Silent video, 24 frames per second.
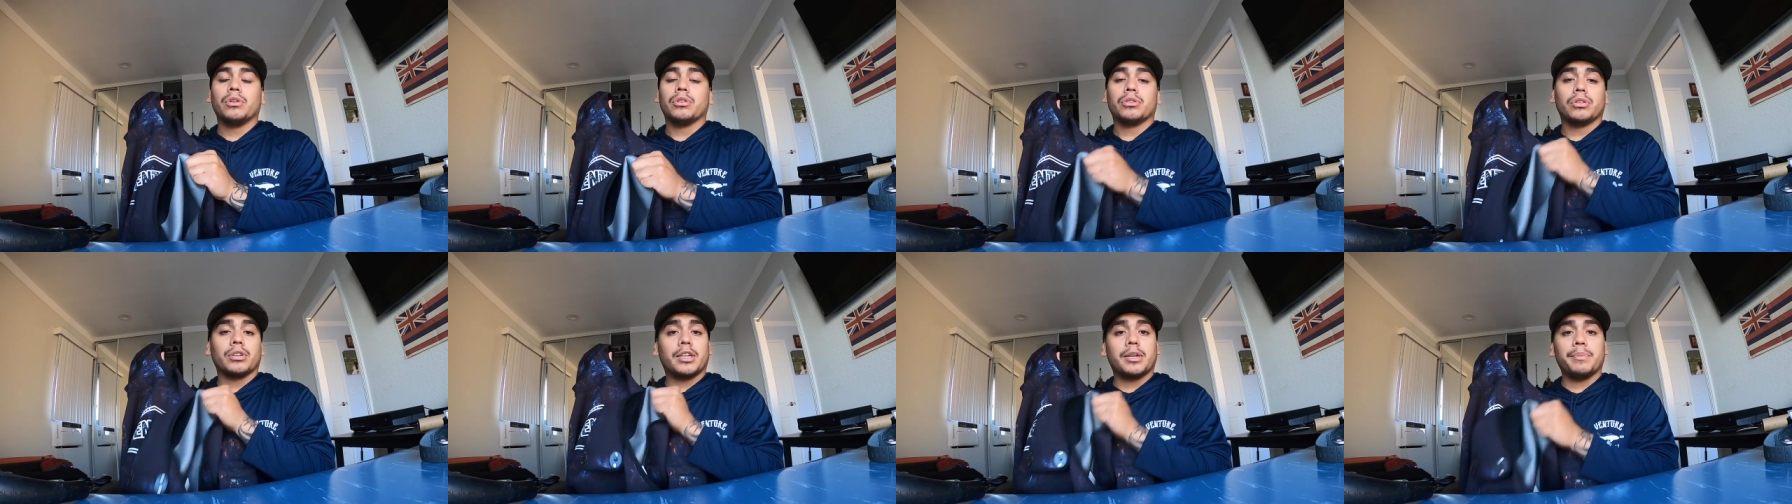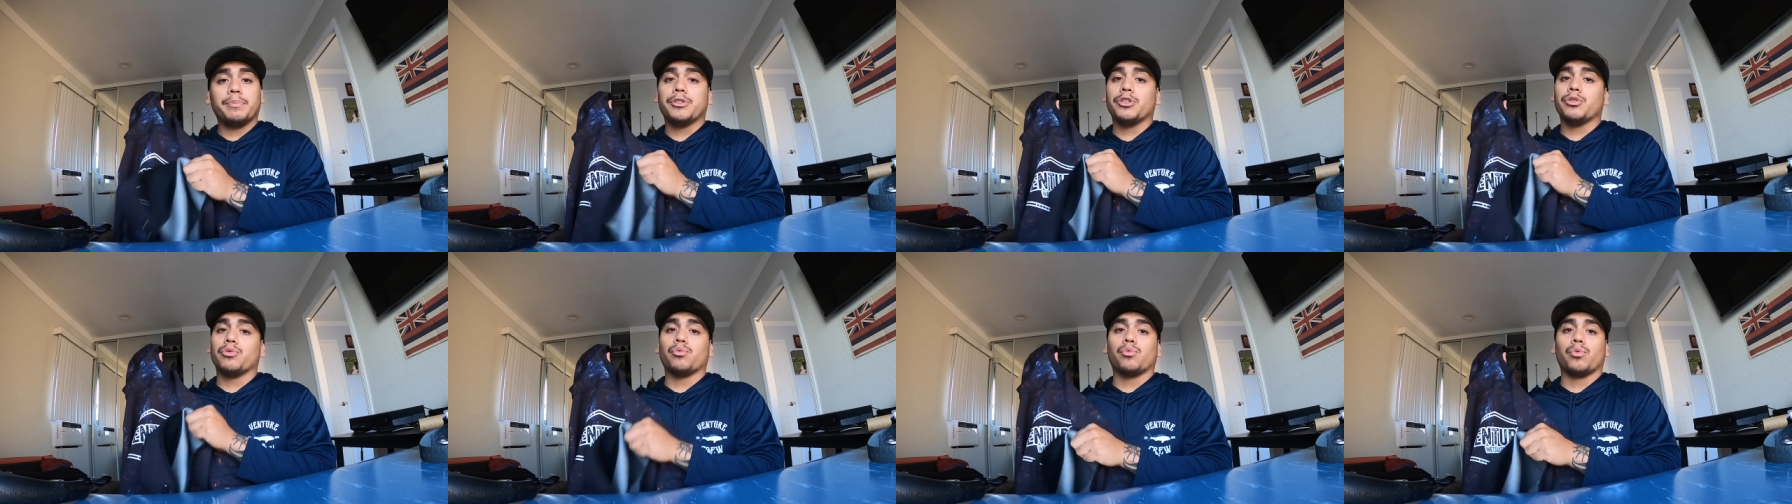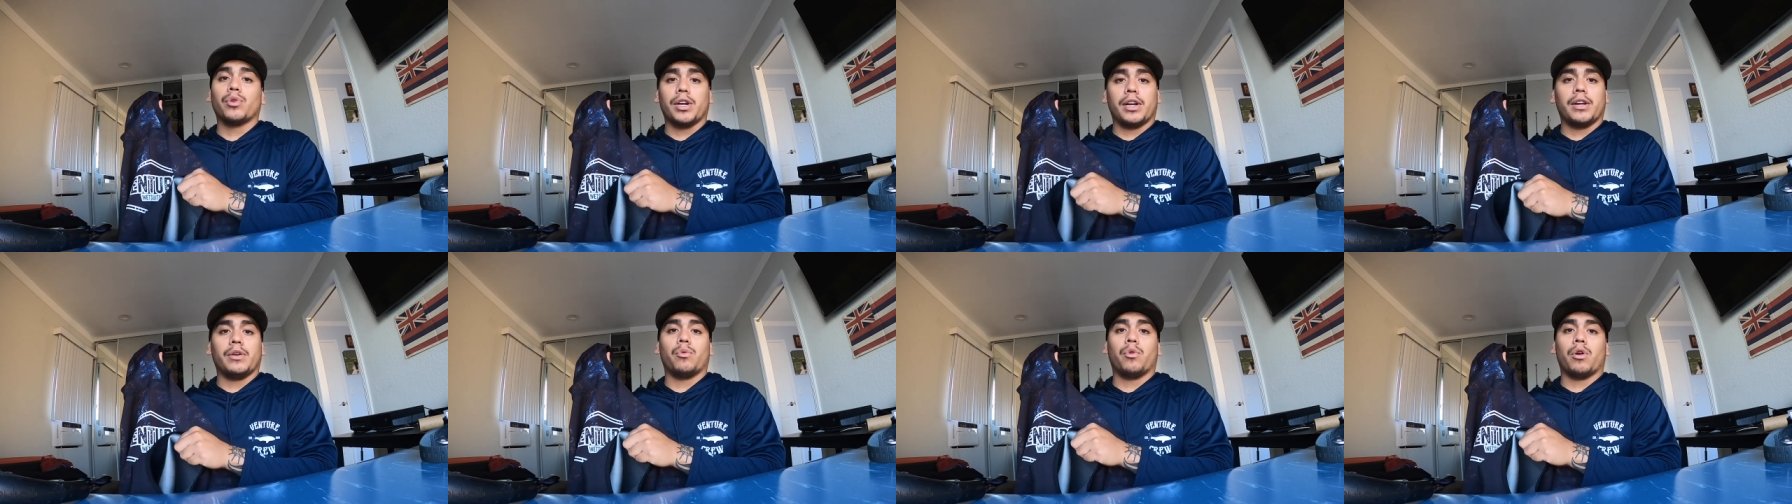so it keeps you
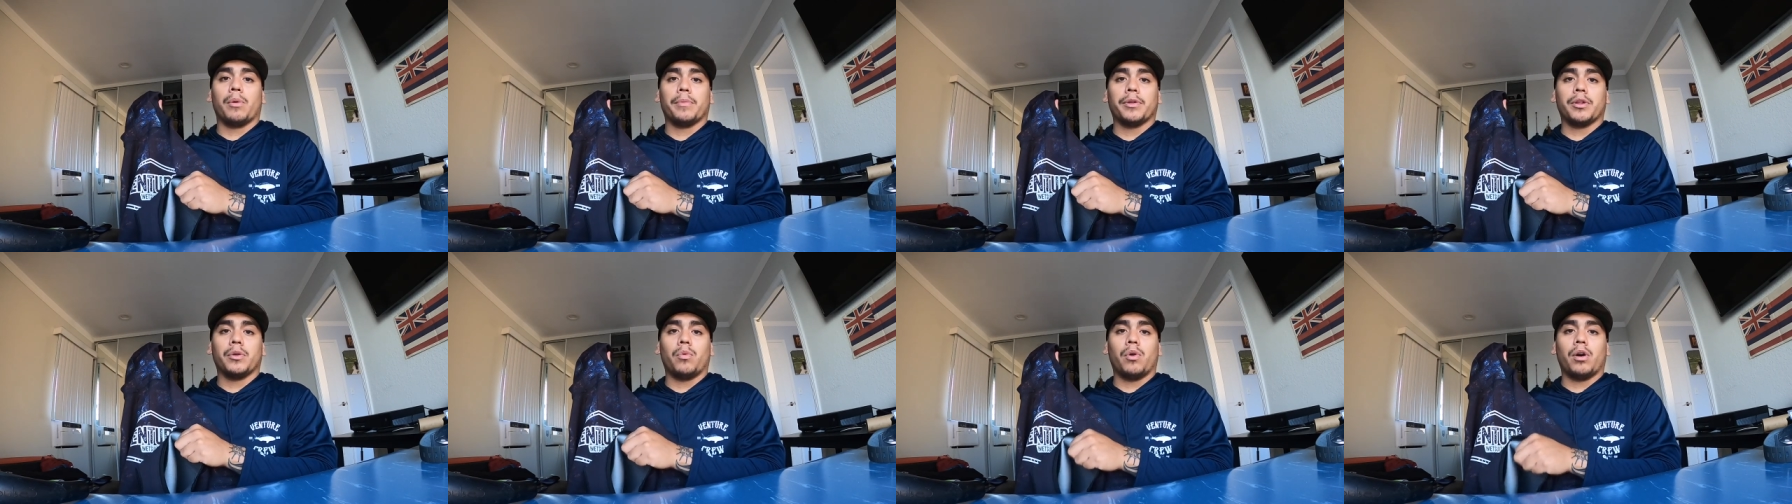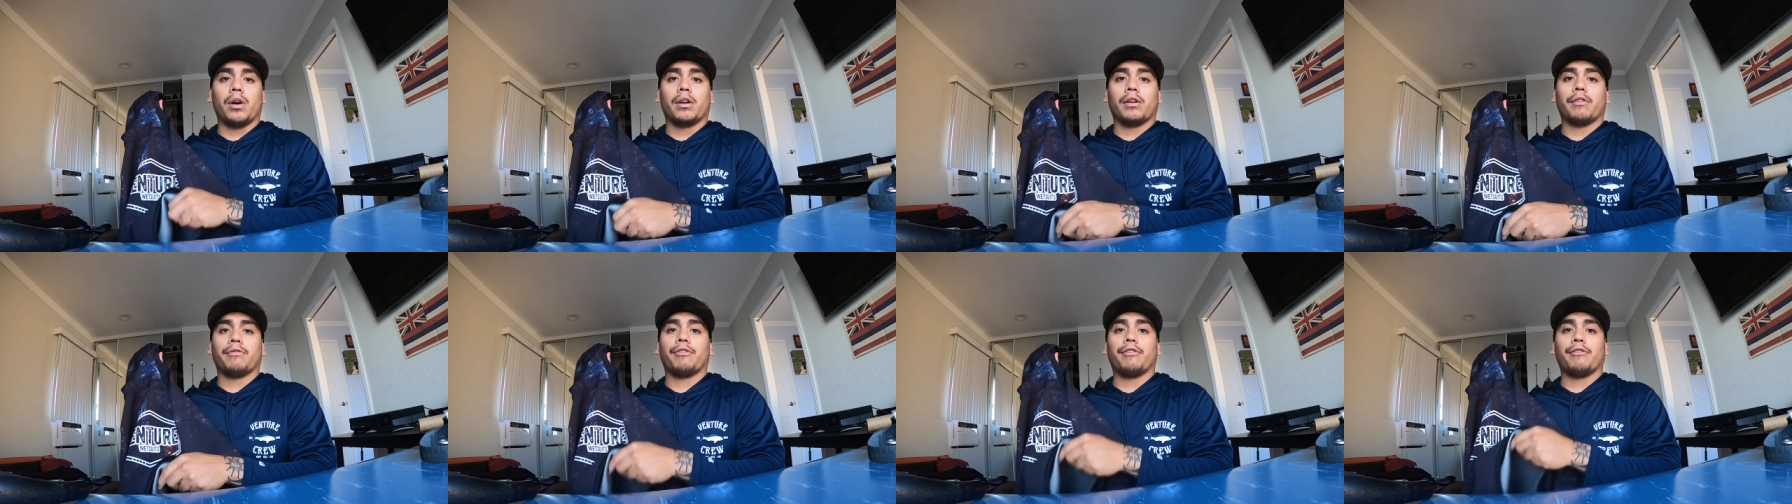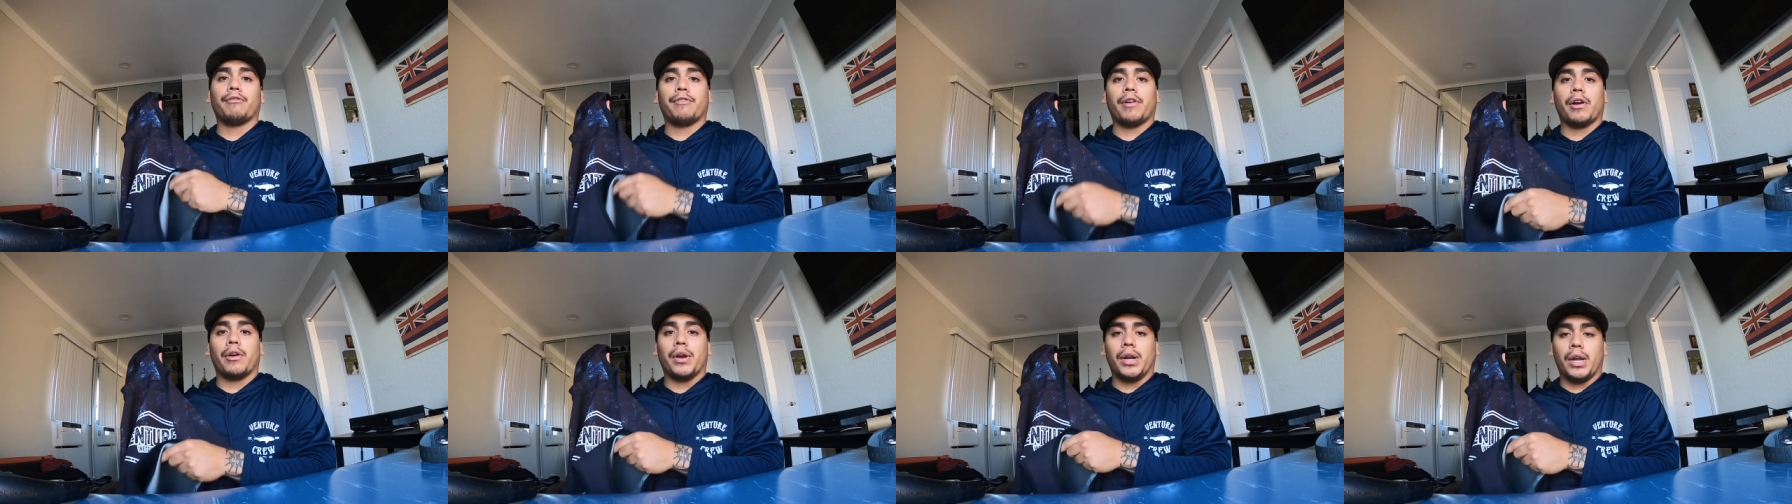really warm in the water for
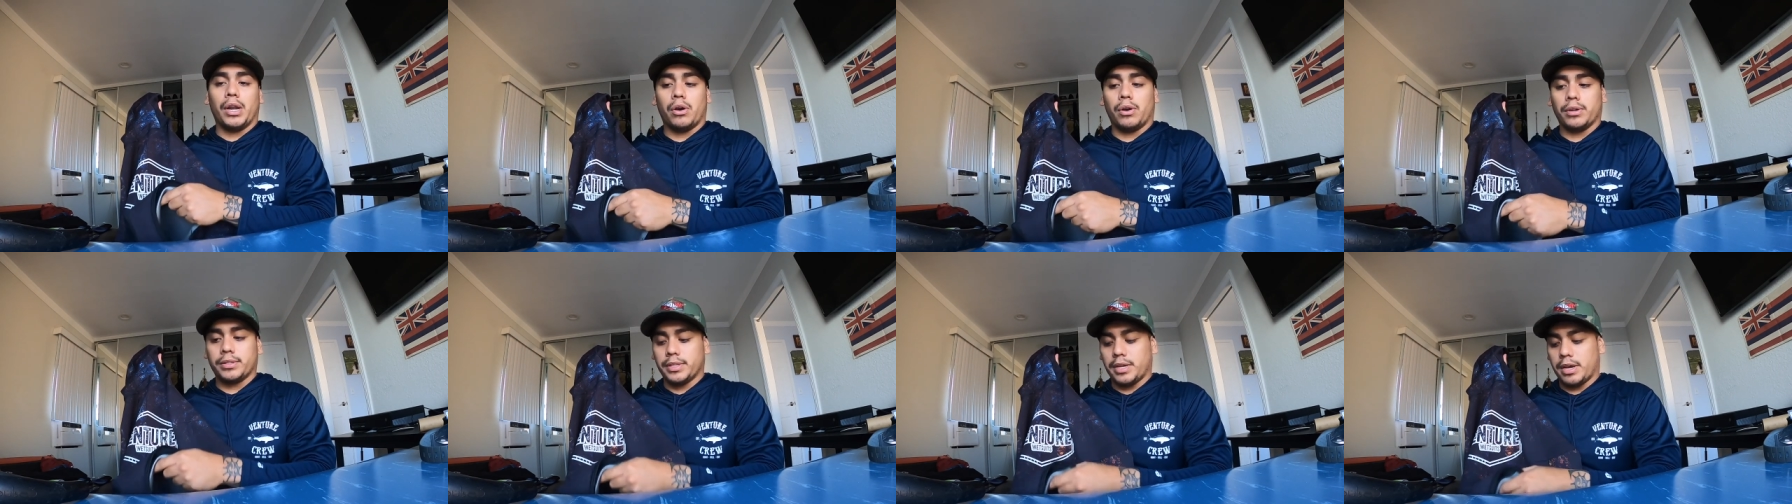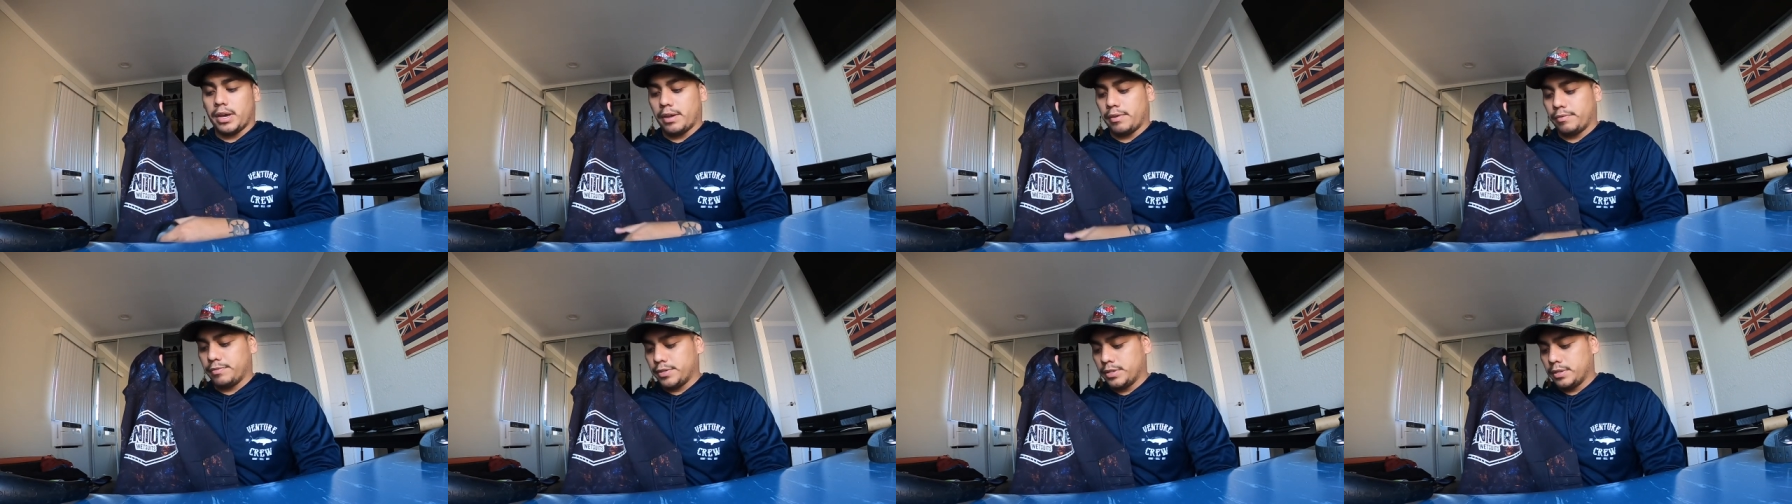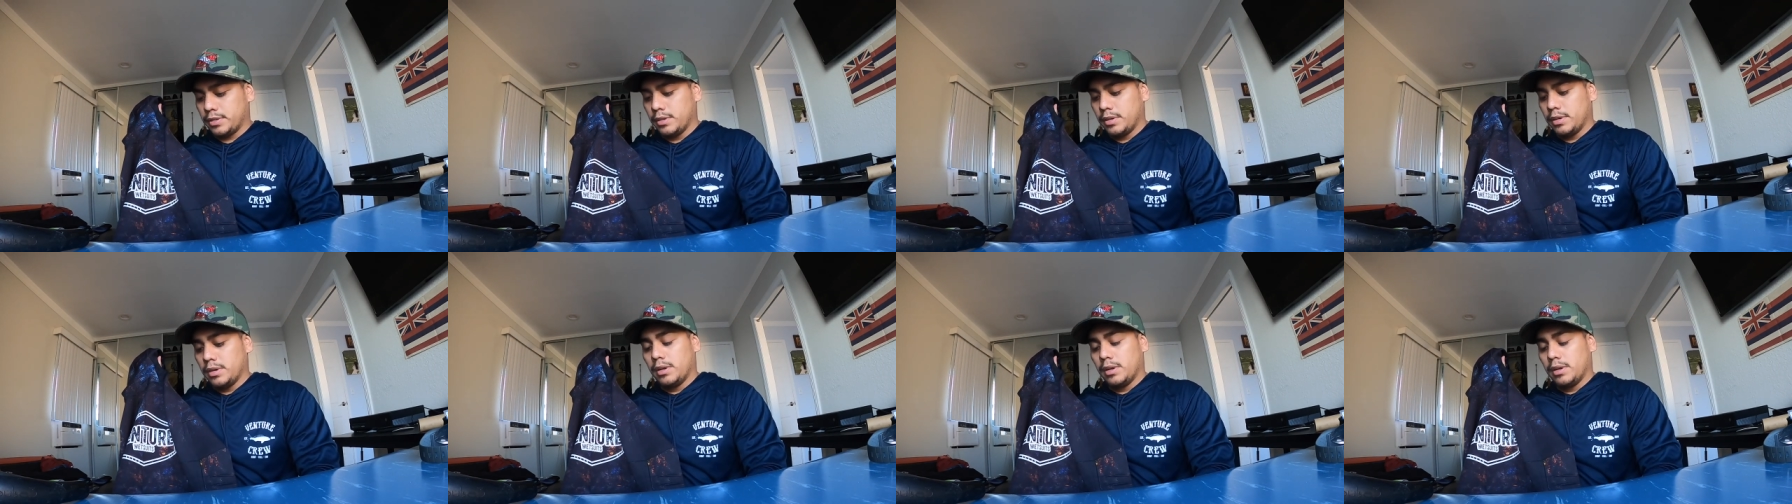very long dives.